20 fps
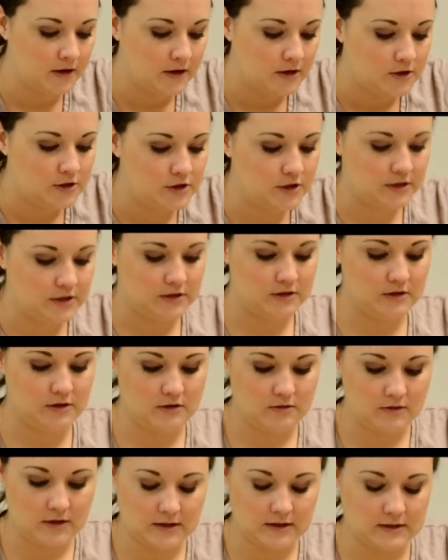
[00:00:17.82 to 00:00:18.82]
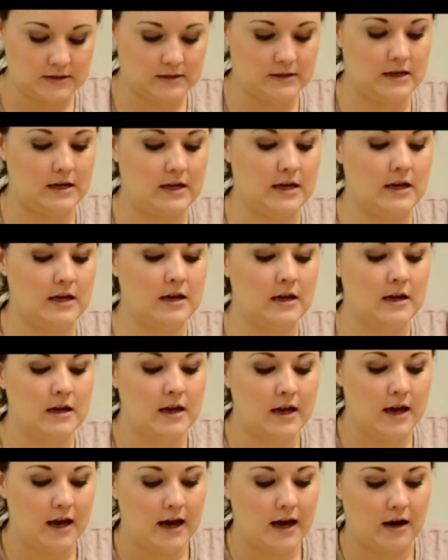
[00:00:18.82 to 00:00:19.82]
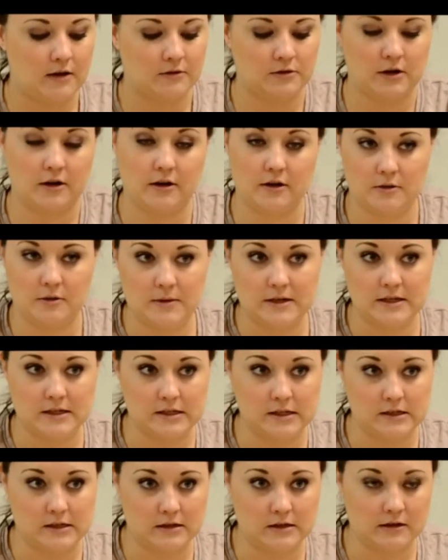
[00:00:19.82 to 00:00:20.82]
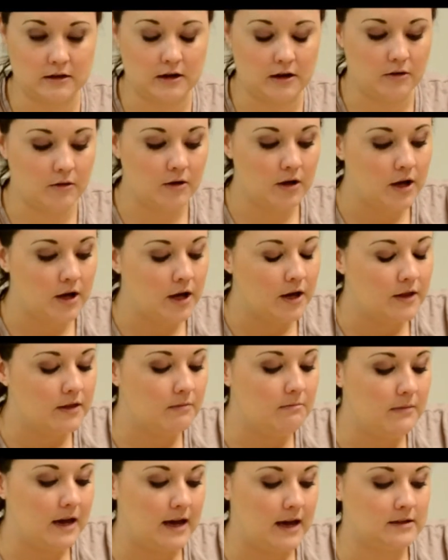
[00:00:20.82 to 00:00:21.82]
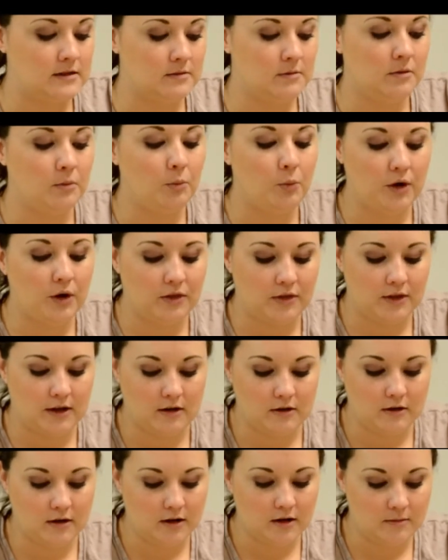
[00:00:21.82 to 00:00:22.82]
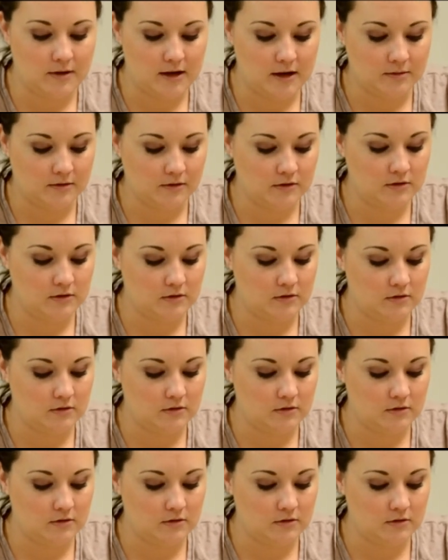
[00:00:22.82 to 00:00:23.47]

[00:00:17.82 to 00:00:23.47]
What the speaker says: just so you can see how tall your piece needs to go. The maximum width that you're going to be able to